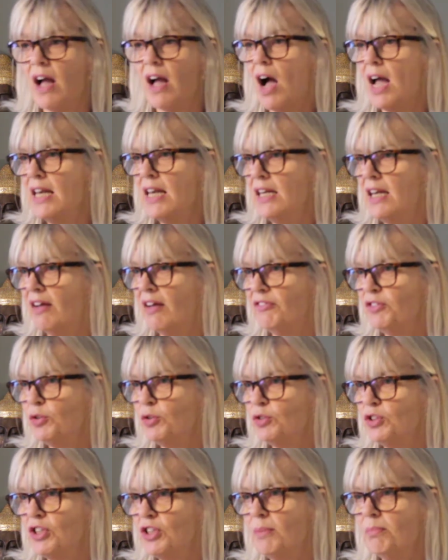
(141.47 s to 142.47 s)
I love
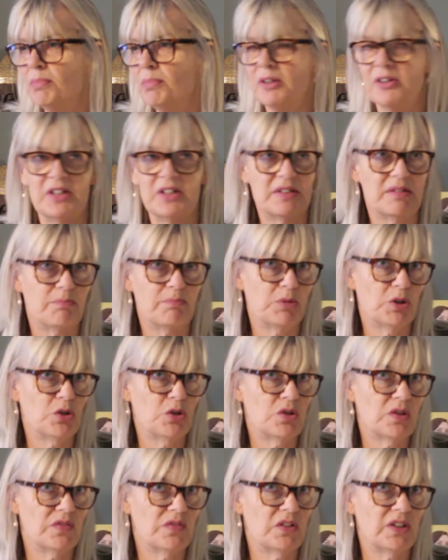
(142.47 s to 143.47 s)
your jumper, it's
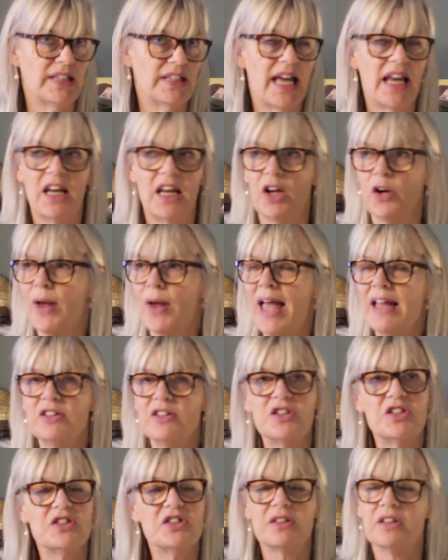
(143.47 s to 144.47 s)
beautiful yellow.
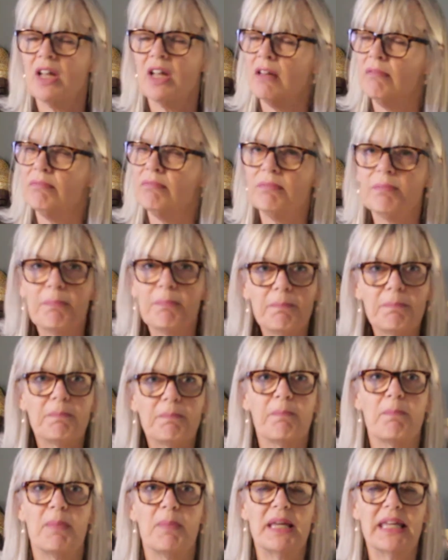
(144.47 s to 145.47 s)
Just
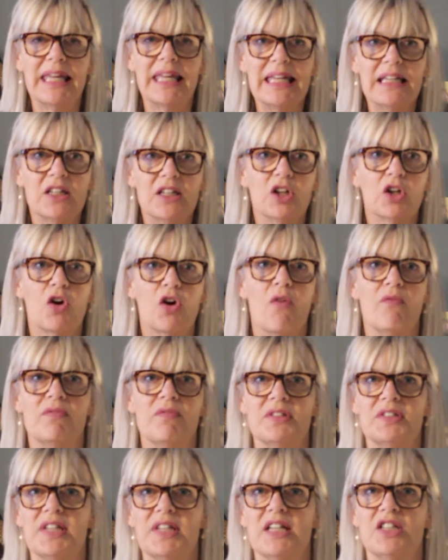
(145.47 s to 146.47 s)
begin
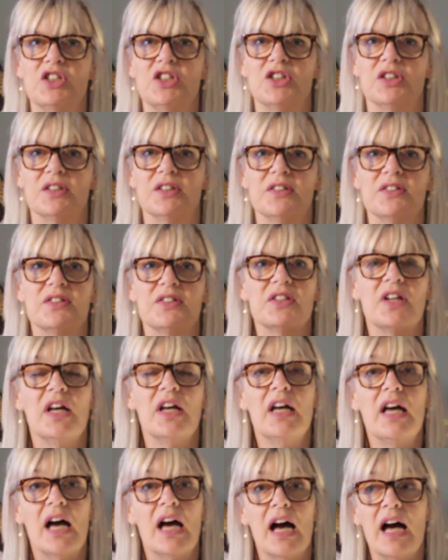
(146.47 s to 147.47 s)
conversations.
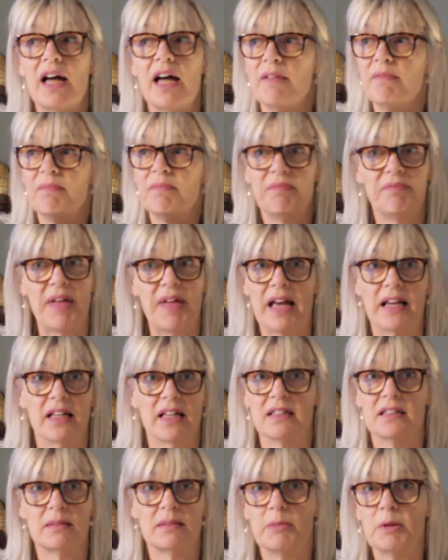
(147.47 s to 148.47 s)
That
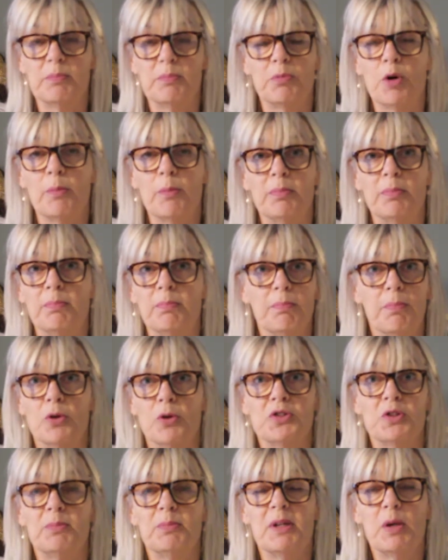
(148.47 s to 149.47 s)
customer
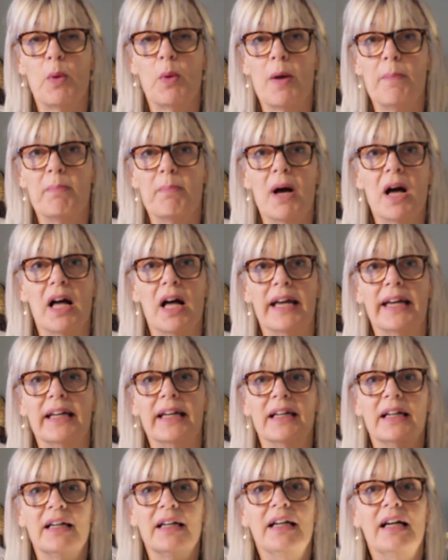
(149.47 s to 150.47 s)
possibly won't buy,
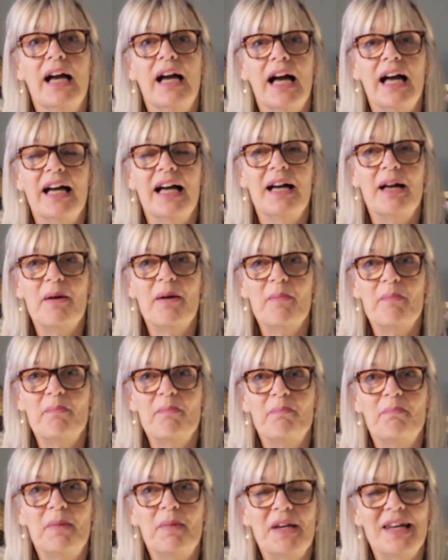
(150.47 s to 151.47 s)

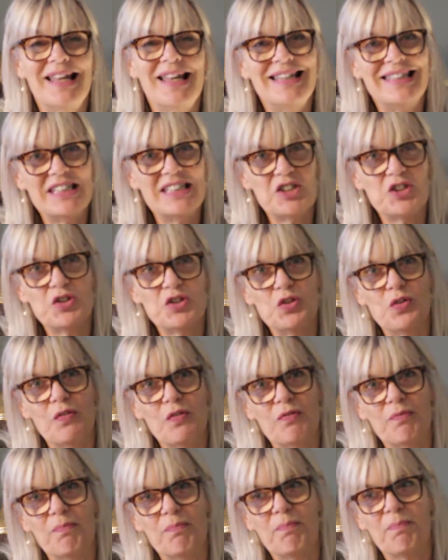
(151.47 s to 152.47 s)
but at least
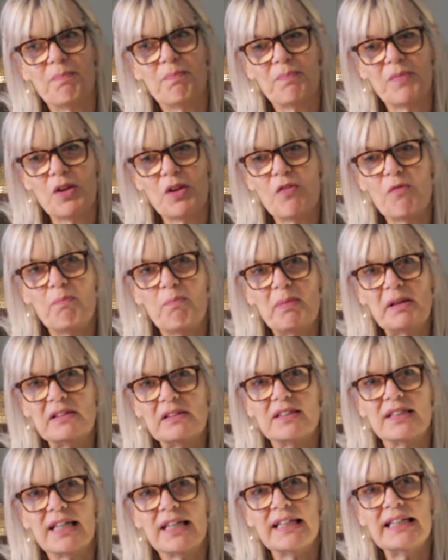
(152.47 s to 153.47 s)
you've
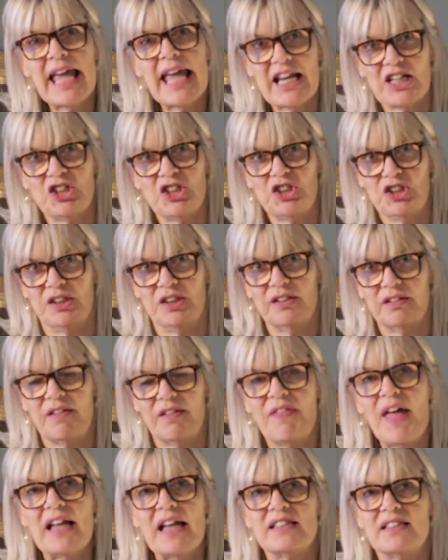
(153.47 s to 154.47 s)
built a connection.
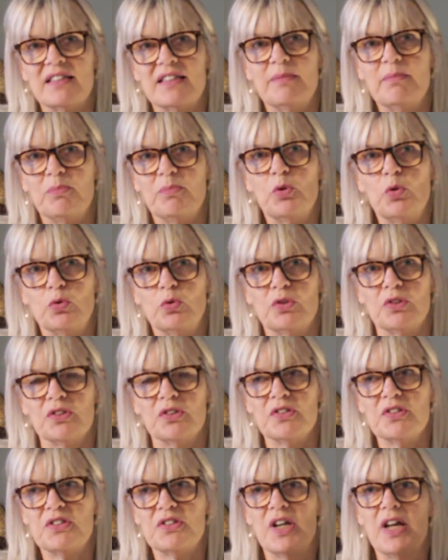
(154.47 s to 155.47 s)
That's the
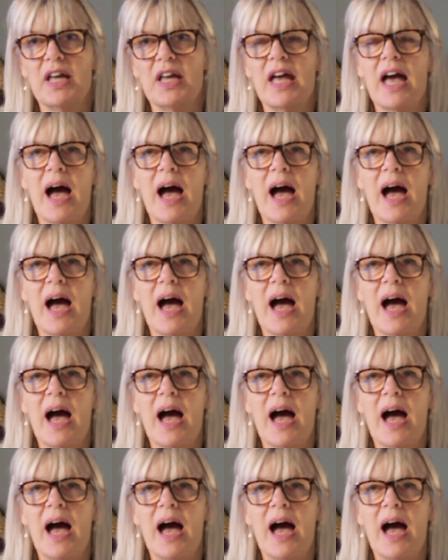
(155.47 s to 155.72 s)
importance.